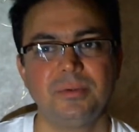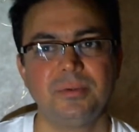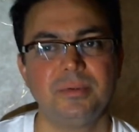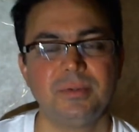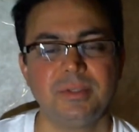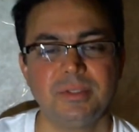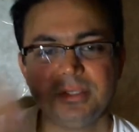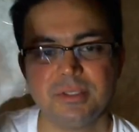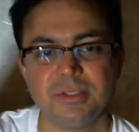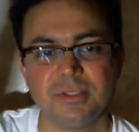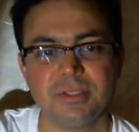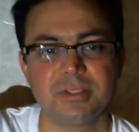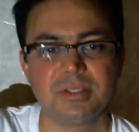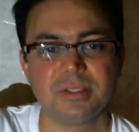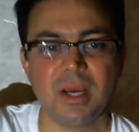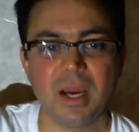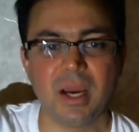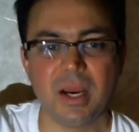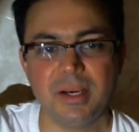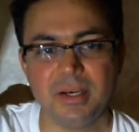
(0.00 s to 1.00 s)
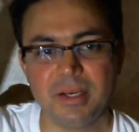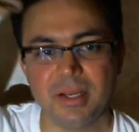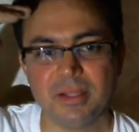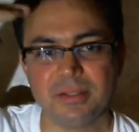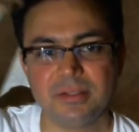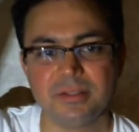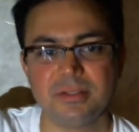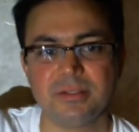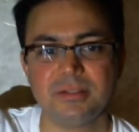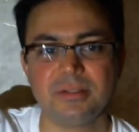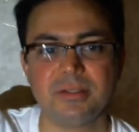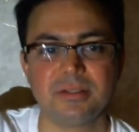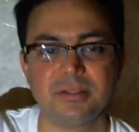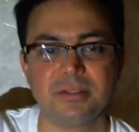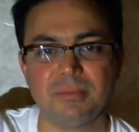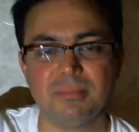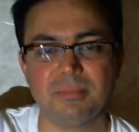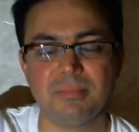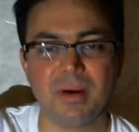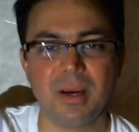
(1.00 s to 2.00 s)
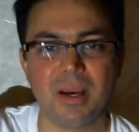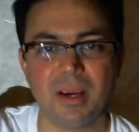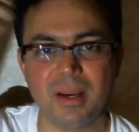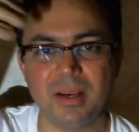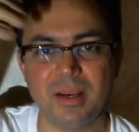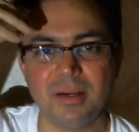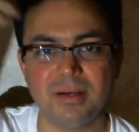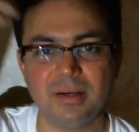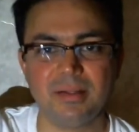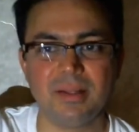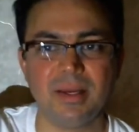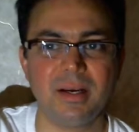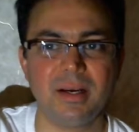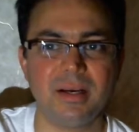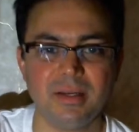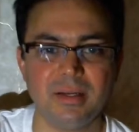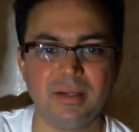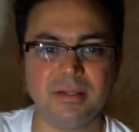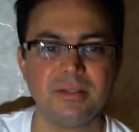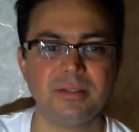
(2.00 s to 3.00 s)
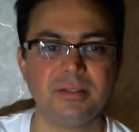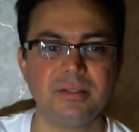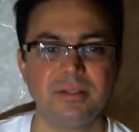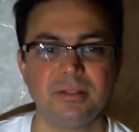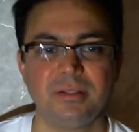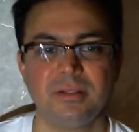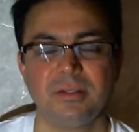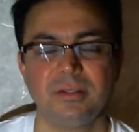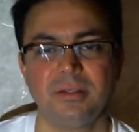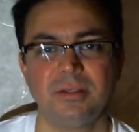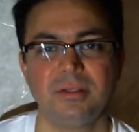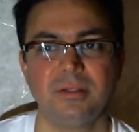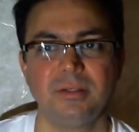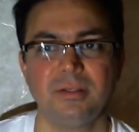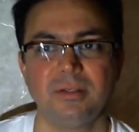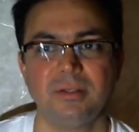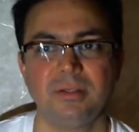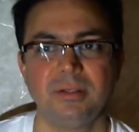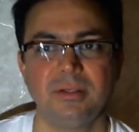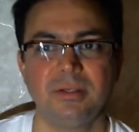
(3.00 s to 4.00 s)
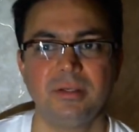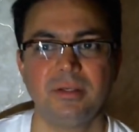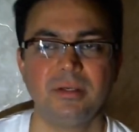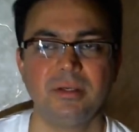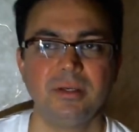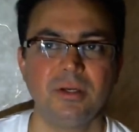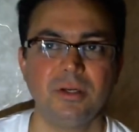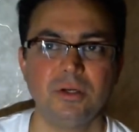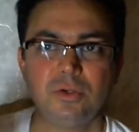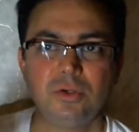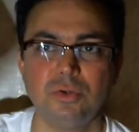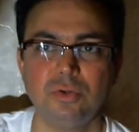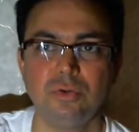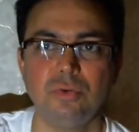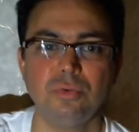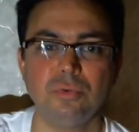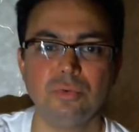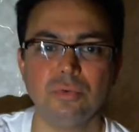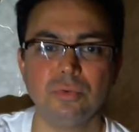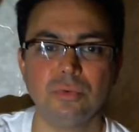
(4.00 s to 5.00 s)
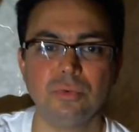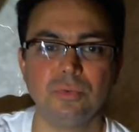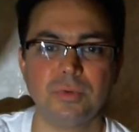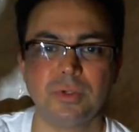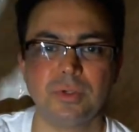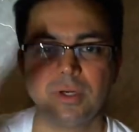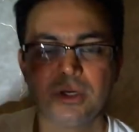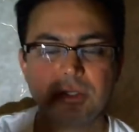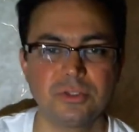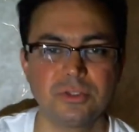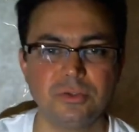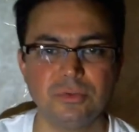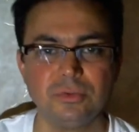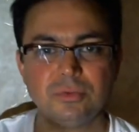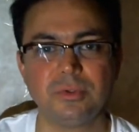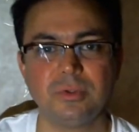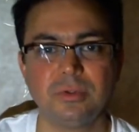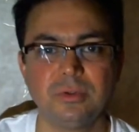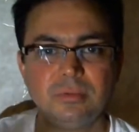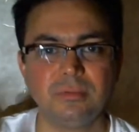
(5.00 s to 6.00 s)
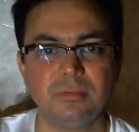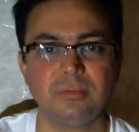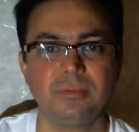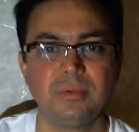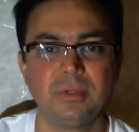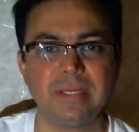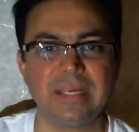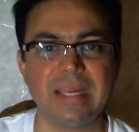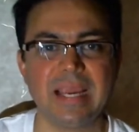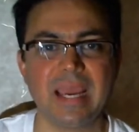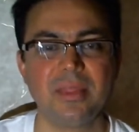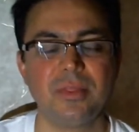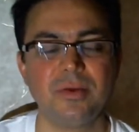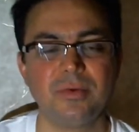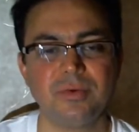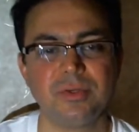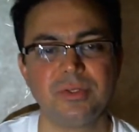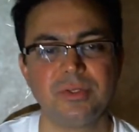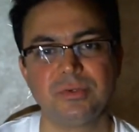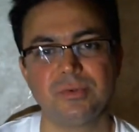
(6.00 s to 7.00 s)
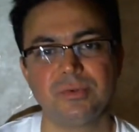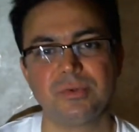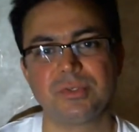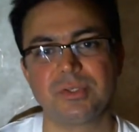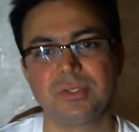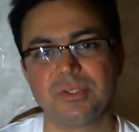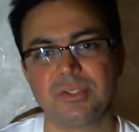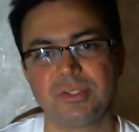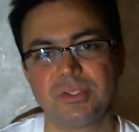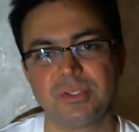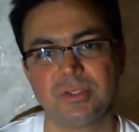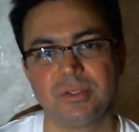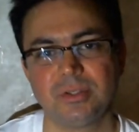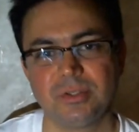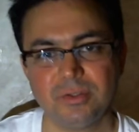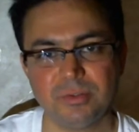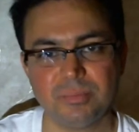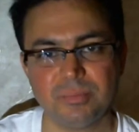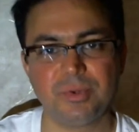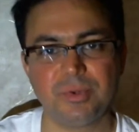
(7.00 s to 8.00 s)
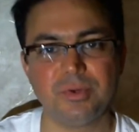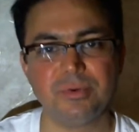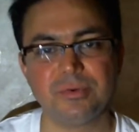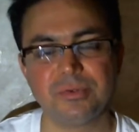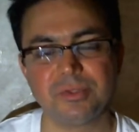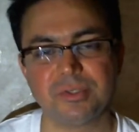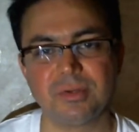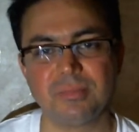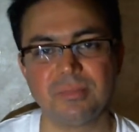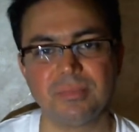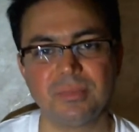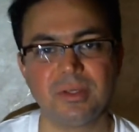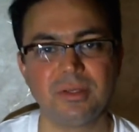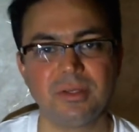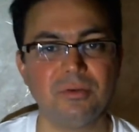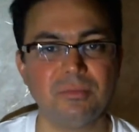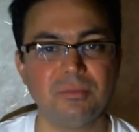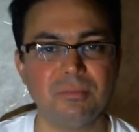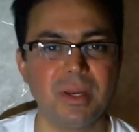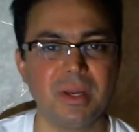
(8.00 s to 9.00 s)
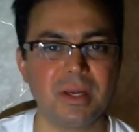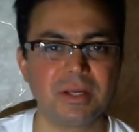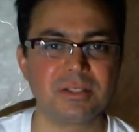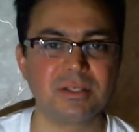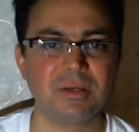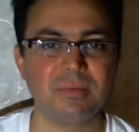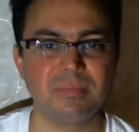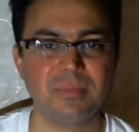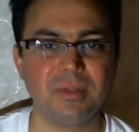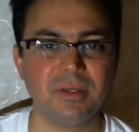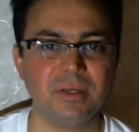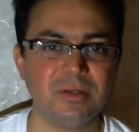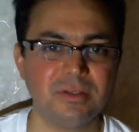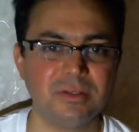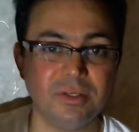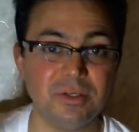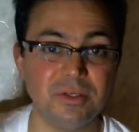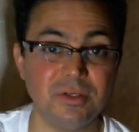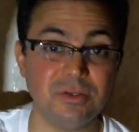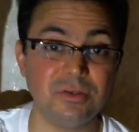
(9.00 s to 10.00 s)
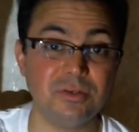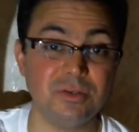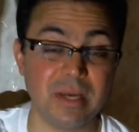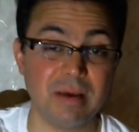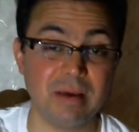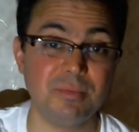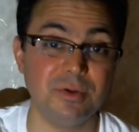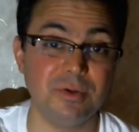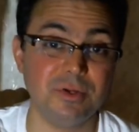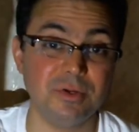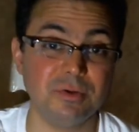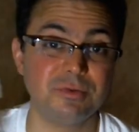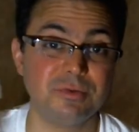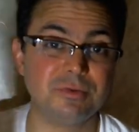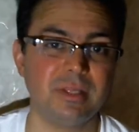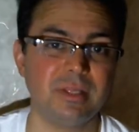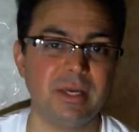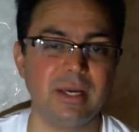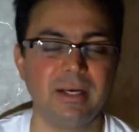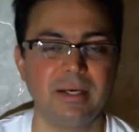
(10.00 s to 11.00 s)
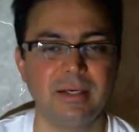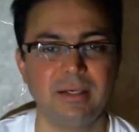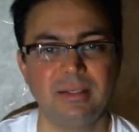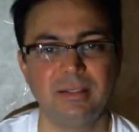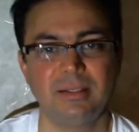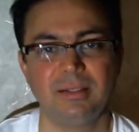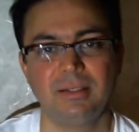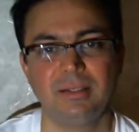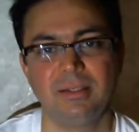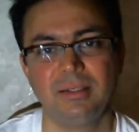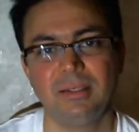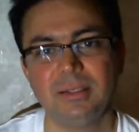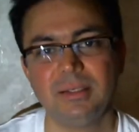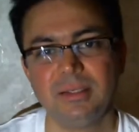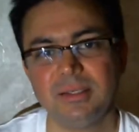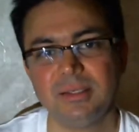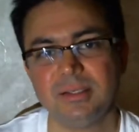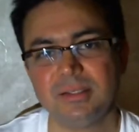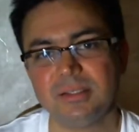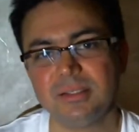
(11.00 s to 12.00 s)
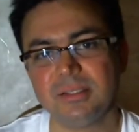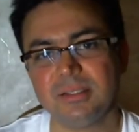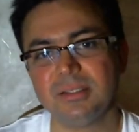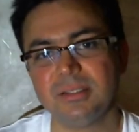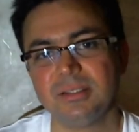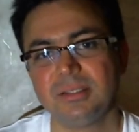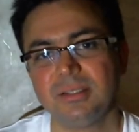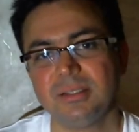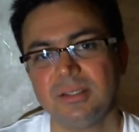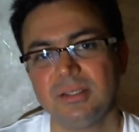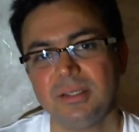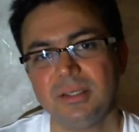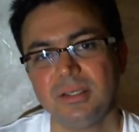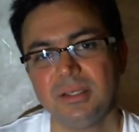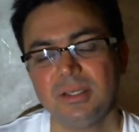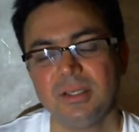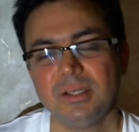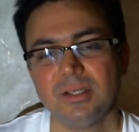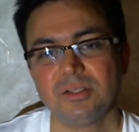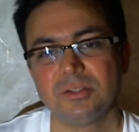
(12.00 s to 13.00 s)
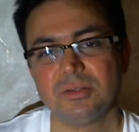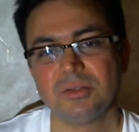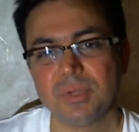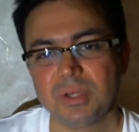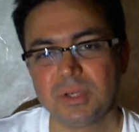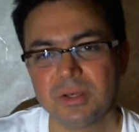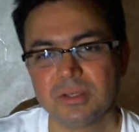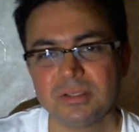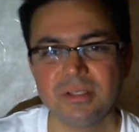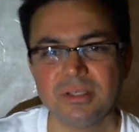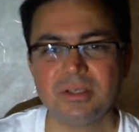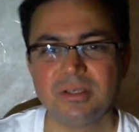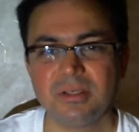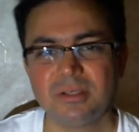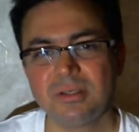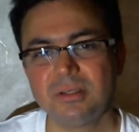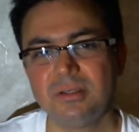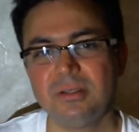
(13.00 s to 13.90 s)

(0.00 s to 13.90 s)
this is just the idea. This is just the mind that is a tool for us to gather resources, to produce something, to make something. You see, you have to use that. You see, so because it